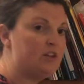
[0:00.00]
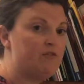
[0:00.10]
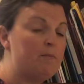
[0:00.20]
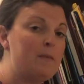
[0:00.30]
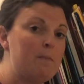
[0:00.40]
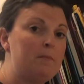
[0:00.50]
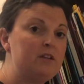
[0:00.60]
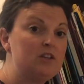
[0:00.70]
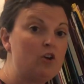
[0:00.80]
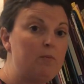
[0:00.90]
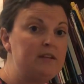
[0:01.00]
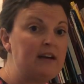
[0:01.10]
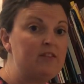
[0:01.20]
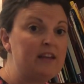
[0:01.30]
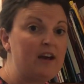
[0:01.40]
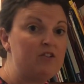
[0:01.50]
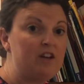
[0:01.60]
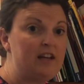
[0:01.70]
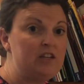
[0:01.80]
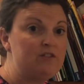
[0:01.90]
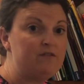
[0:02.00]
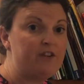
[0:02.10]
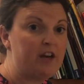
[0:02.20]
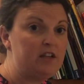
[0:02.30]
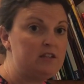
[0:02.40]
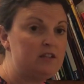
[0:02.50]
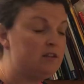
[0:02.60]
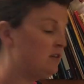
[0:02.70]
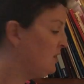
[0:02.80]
So remember to copy down the calculation first.